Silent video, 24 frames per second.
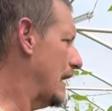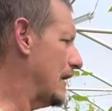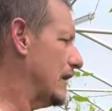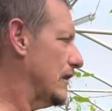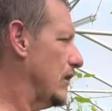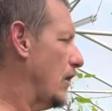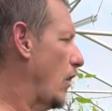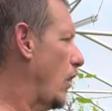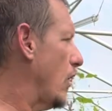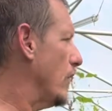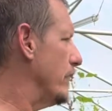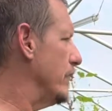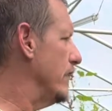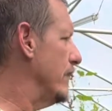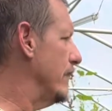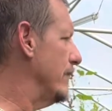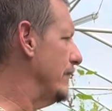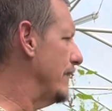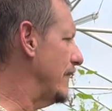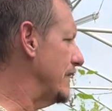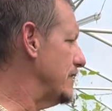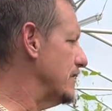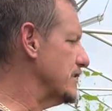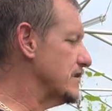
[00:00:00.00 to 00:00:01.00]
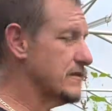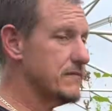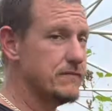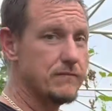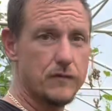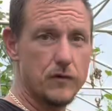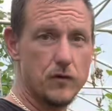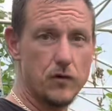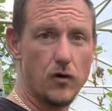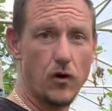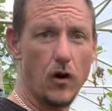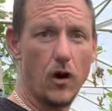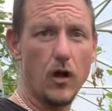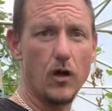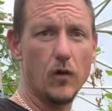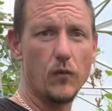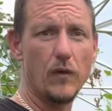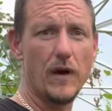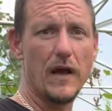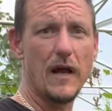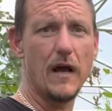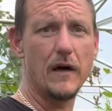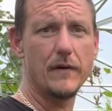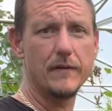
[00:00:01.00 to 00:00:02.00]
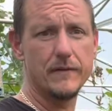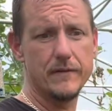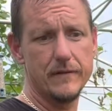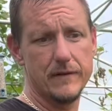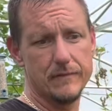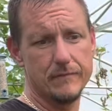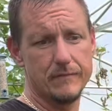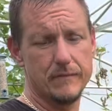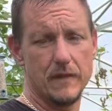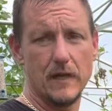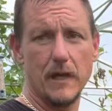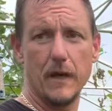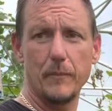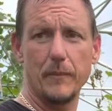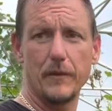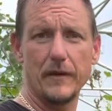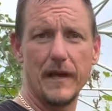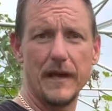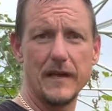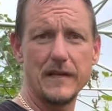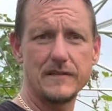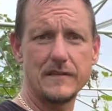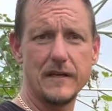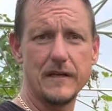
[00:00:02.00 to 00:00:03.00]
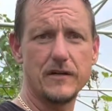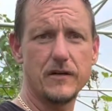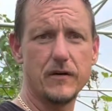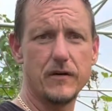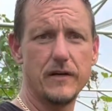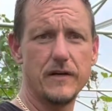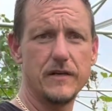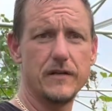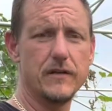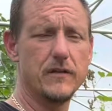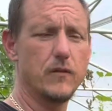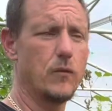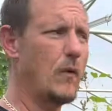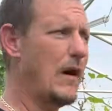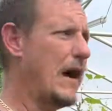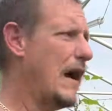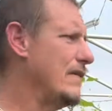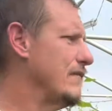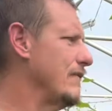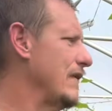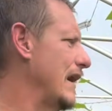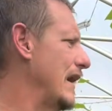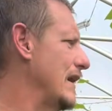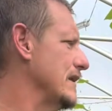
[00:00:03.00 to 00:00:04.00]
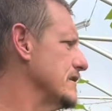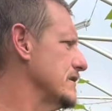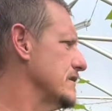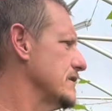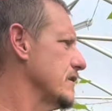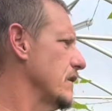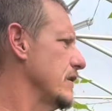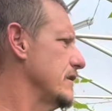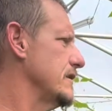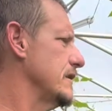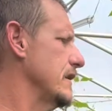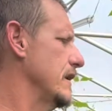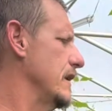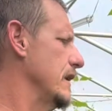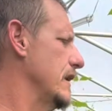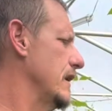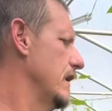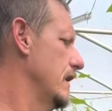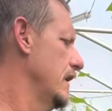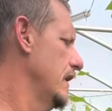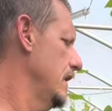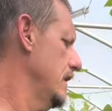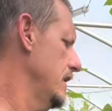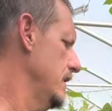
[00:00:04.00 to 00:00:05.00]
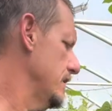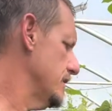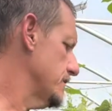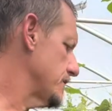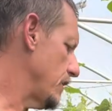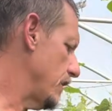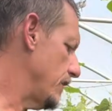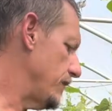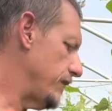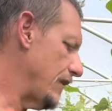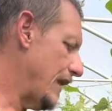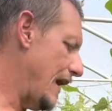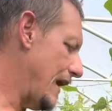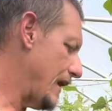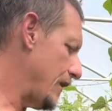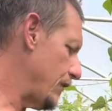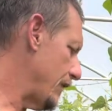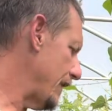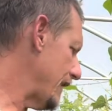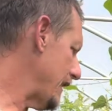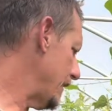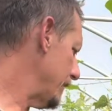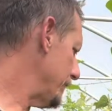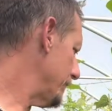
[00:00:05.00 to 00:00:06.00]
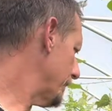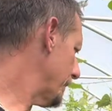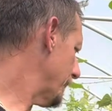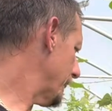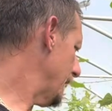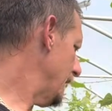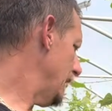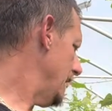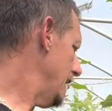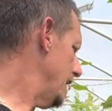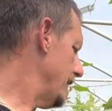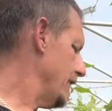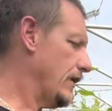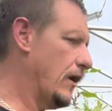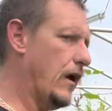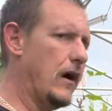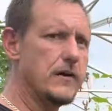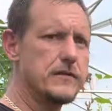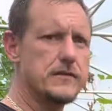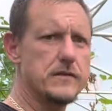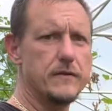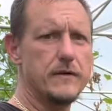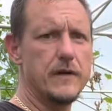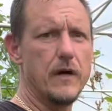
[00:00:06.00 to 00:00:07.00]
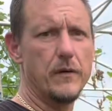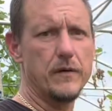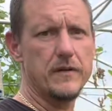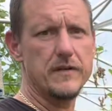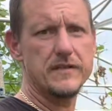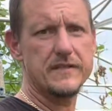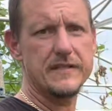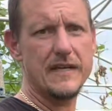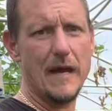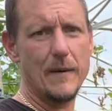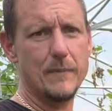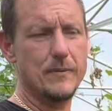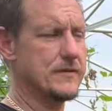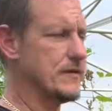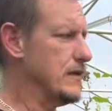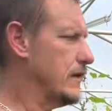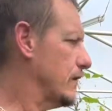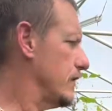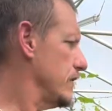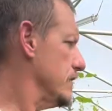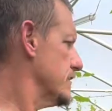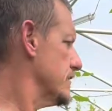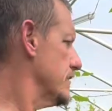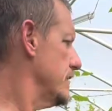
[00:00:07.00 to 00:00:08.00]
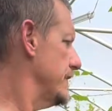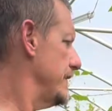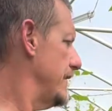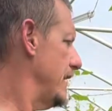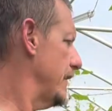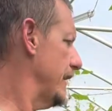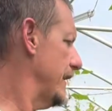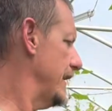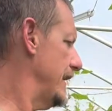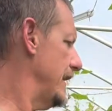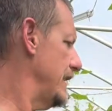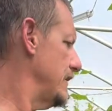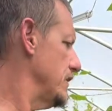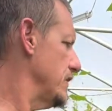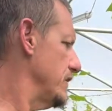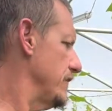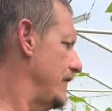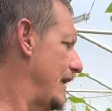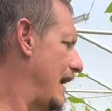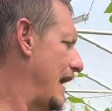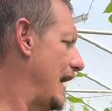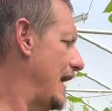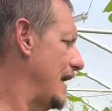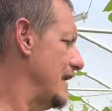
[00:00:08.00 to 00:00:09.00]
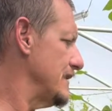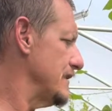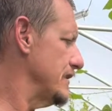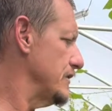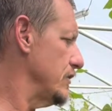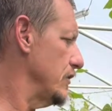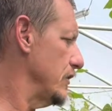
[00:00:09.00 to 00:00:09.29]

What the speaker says: larvae. They just crawl around. In a couple of days, they turn into the white flies and start flying around. They're also known as sap suckers. They'll get in your vines, in your